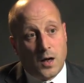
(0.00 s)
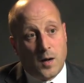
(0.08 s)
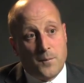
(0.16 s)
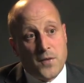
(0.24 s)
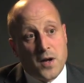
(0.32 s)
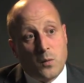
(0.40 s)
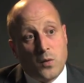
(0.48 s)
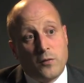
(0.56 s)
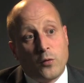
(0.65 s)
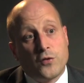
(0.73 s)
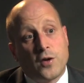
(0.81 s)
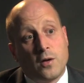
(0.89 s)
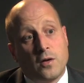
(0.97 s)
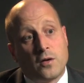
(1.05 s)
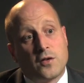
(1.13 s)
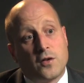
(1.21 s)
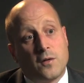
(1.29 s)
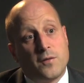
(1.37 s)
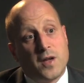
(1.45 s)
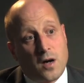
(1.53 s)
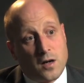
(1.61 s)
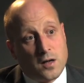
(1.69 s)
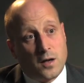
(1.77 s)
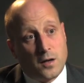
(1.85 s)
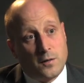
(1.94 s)
Um, we've also looked at the
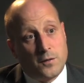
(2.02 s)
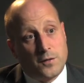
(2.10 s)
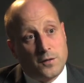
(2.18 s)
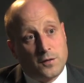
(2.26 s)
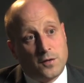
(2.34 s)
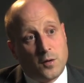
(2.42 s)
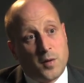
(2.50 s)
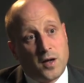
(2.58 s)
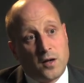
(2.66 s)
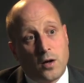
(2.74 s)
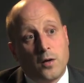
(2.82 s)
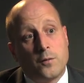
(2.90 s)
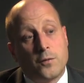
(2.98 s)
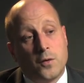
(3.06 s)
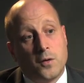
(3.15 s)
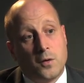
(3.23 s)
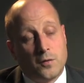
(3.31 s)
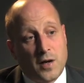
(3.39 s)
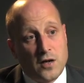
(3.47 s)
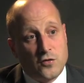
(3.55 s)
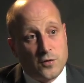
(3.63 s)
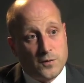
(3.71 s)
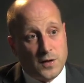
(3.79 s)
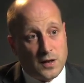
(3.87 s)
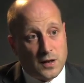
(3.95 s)
archives. So by going through a
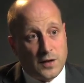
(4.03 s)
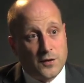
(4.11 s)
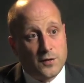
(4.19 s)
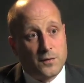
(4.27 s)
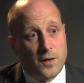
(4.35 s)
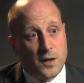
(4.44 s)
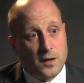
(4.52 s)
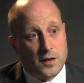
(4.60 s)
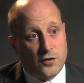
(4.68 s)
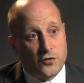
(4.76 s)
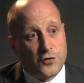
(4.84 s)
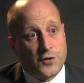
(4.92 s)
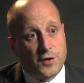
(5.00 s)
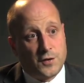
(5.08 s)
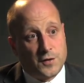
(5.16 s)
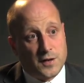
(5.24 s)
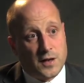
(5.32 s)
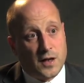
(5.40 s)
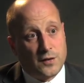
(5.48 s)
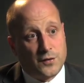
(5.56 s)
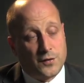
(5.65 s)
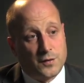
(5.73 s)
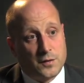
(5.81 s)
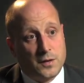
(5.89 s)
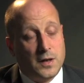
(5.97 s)
range of declassified National Security
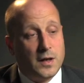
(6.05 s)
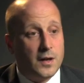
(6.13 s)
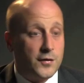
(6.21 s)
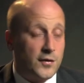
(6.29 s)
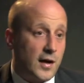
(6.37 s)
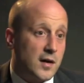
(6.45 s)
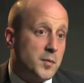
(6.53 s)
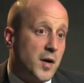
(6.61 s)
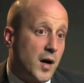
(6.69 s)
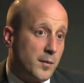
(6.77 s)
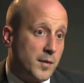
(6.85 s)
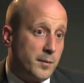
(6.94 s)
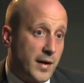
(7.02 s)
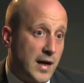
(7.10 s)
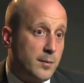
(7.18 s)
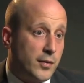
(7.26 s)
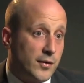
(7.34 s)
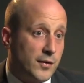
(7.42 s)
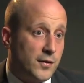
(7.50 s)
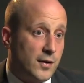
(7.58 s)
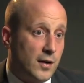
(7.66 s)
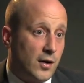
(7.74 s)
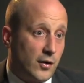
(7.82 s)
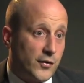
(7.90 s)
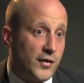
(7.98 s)
Council and State Department papers
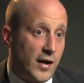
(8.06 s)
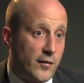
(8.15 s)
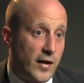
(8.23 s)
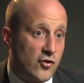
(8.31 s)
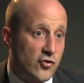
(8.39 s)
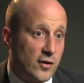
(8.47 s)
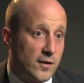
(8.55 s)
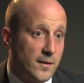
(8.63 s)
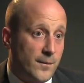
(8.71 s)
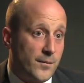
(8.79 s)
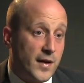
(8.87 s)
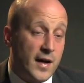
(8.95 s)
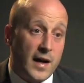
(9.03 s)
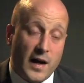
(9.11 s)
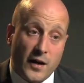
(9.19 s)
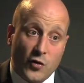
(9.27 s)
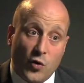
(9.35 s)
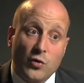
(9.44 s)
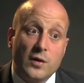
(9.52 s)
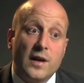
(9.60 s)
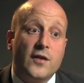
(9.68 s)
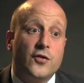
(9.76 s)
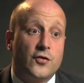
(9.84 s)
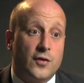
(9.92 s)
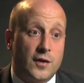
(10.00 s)
on South Asia and oral
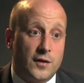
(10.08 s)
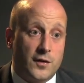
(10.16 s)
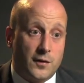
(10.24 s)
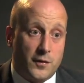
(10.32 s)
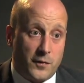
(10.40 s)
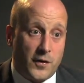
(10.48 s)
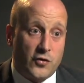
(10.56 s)
histories of